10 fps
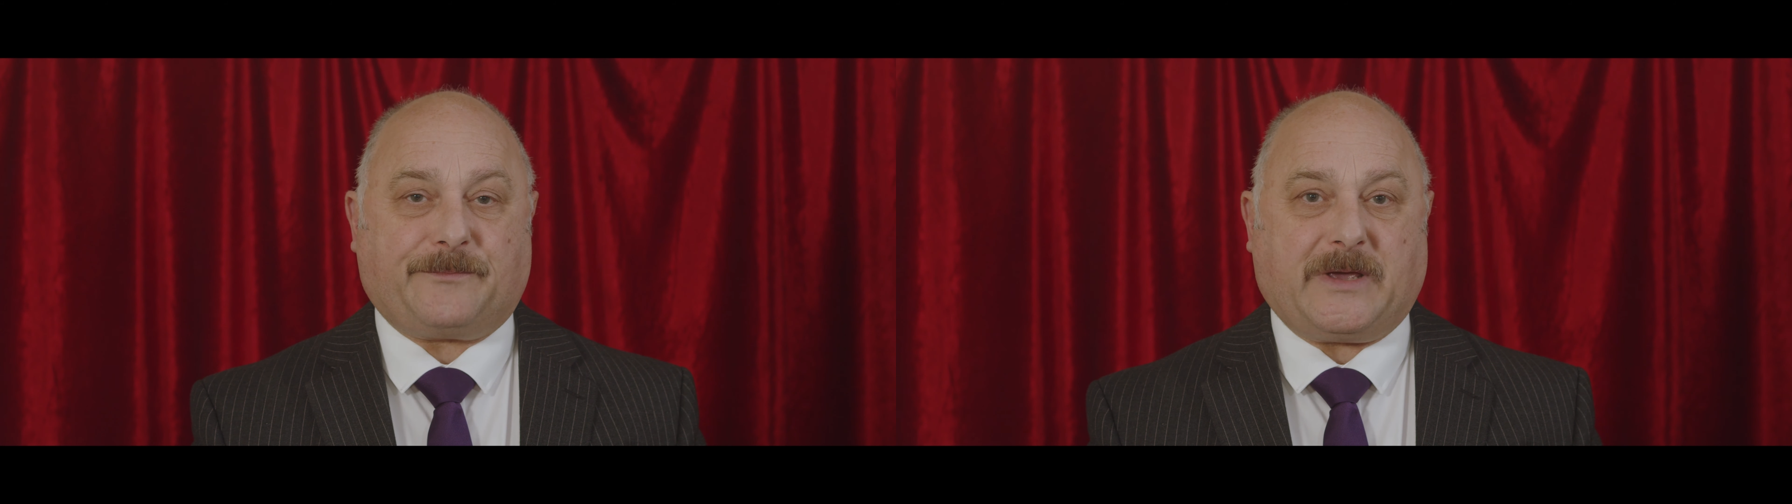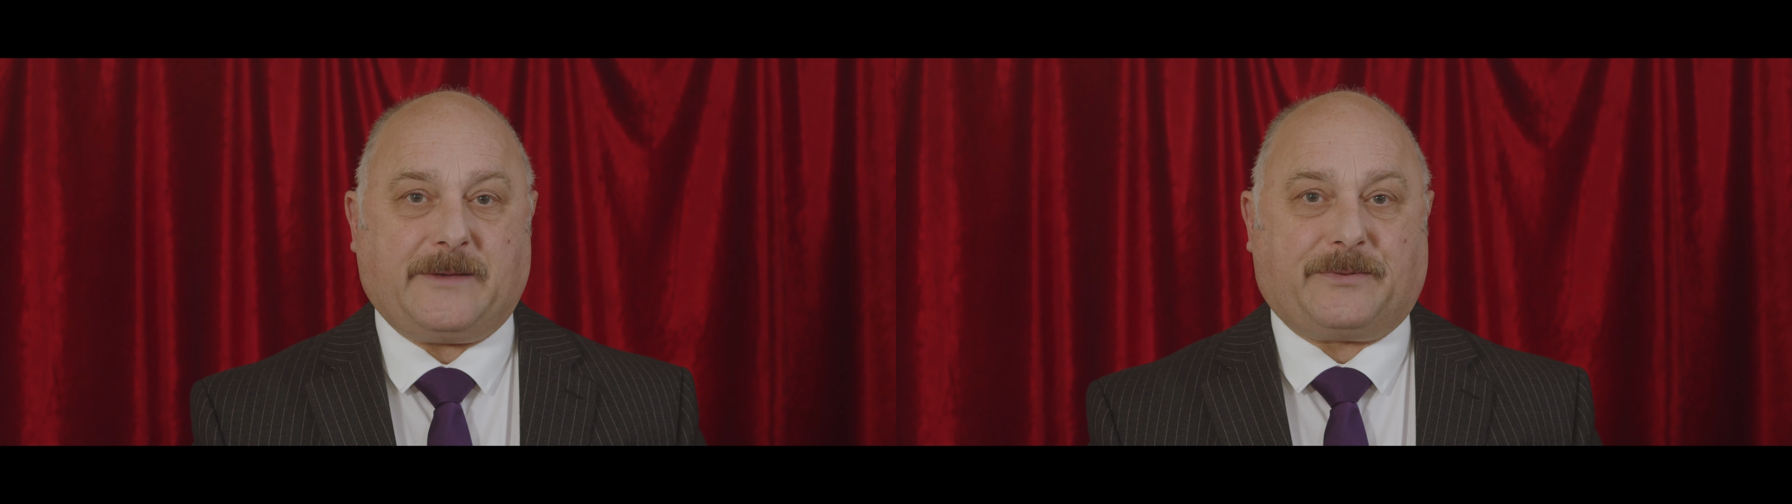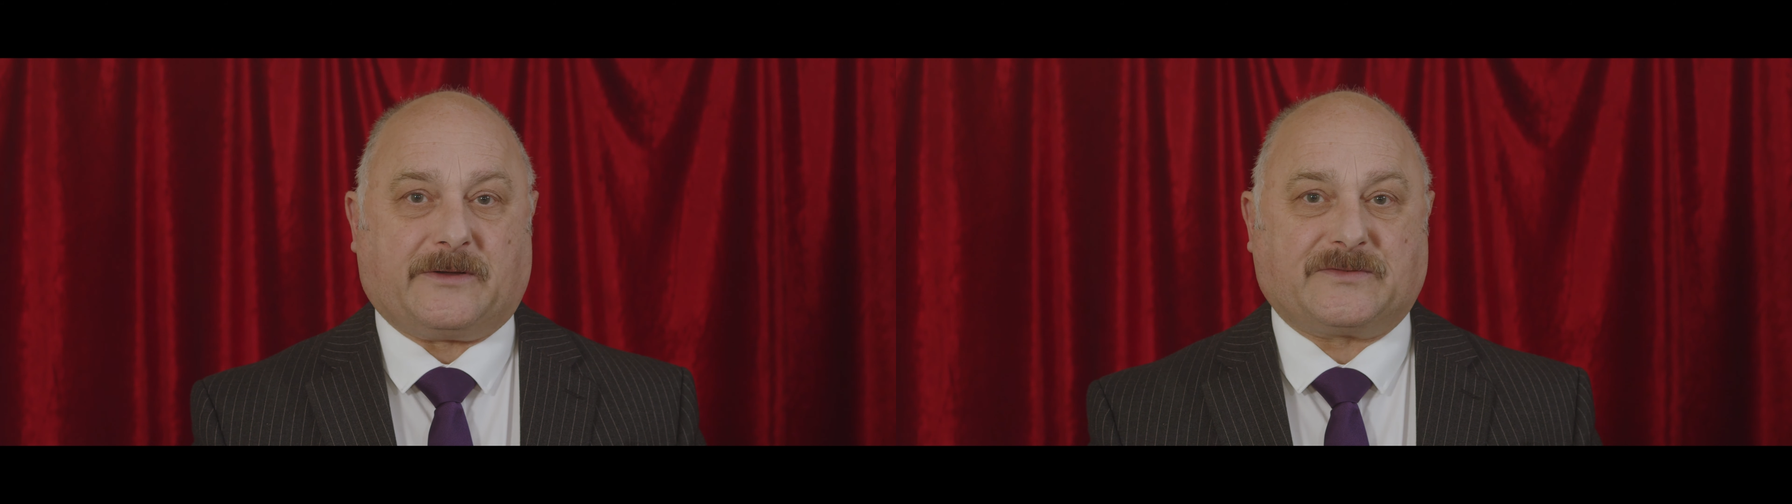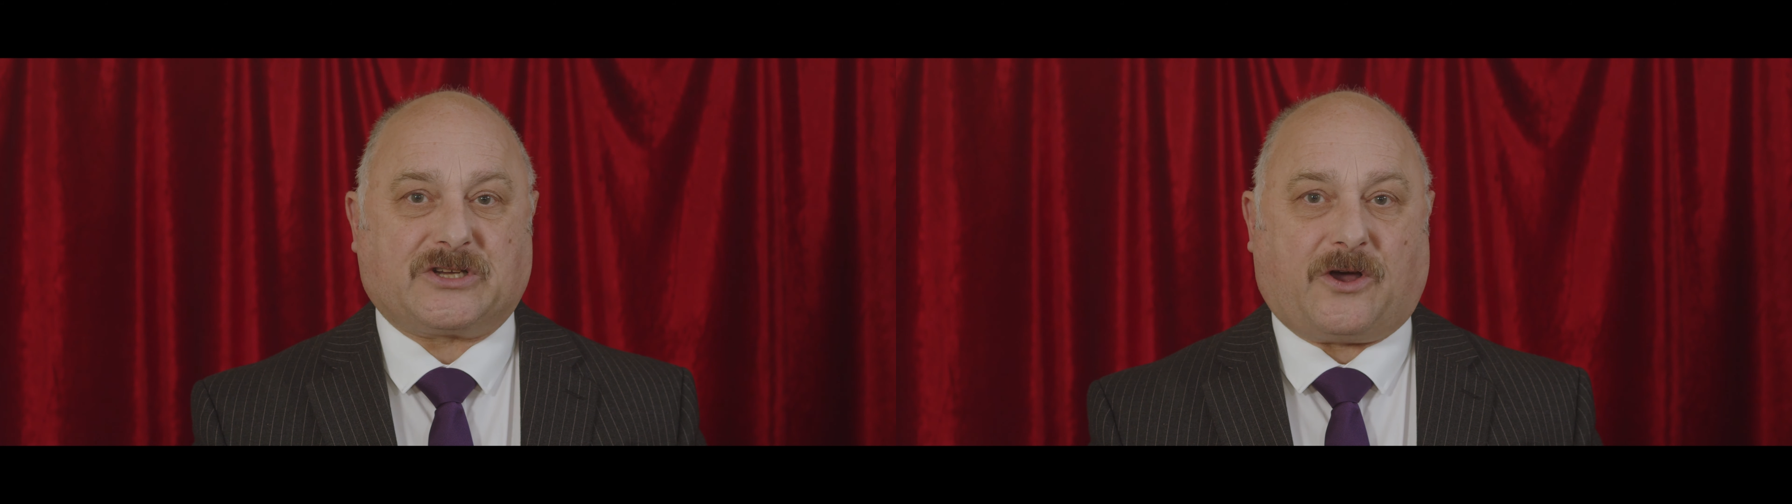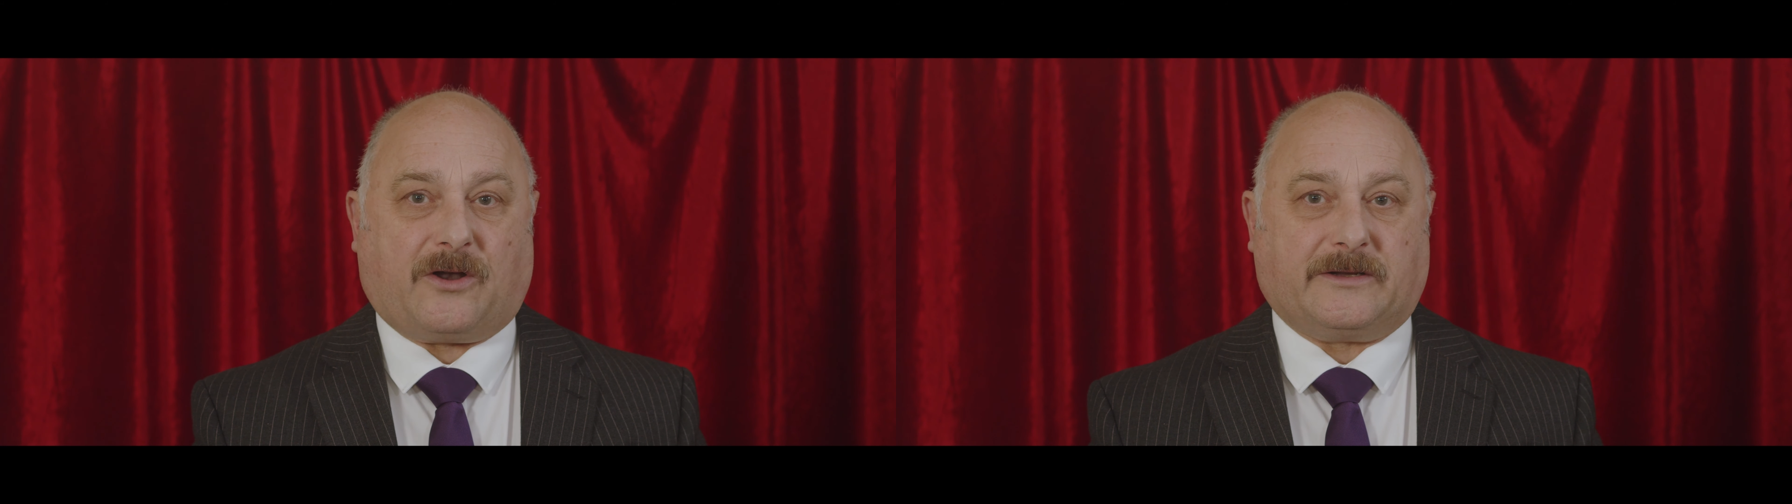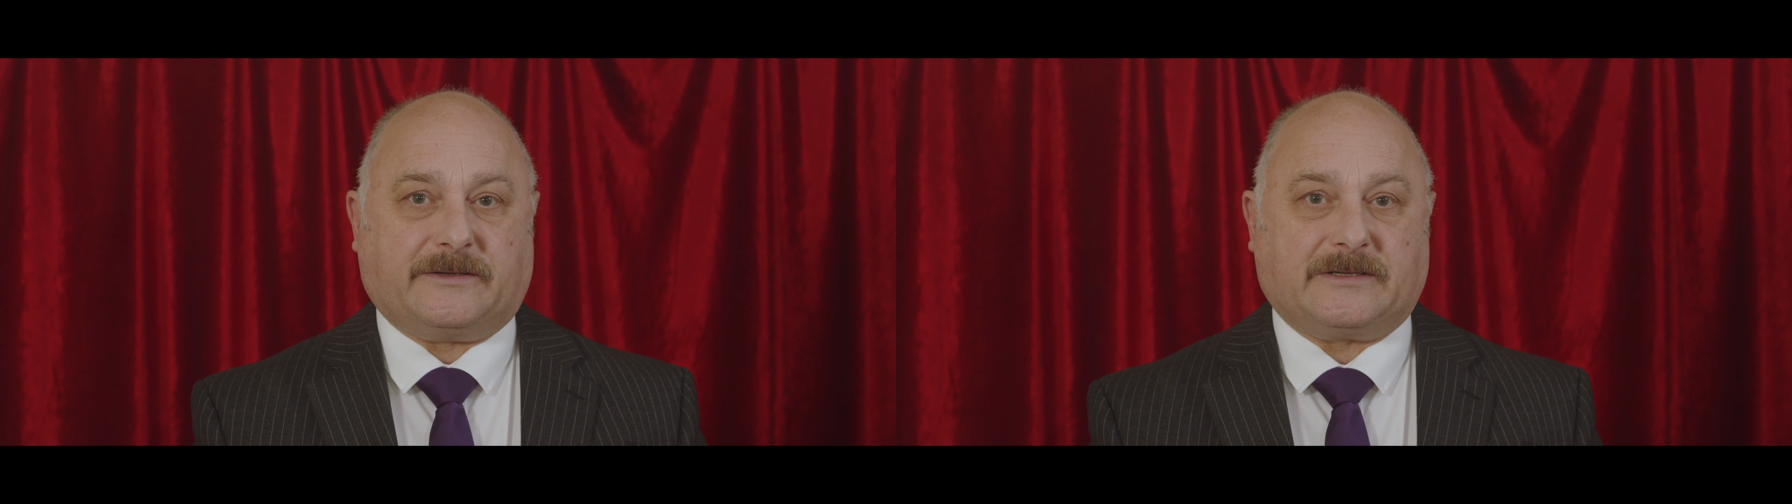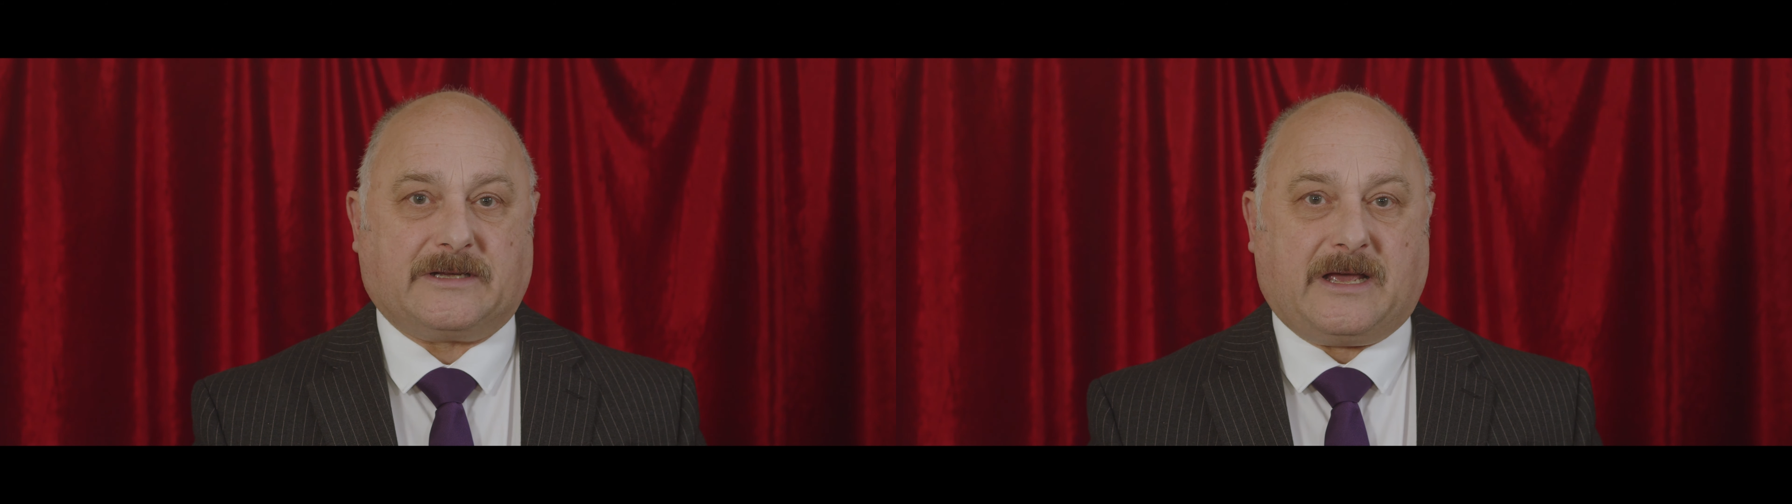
people of Scotland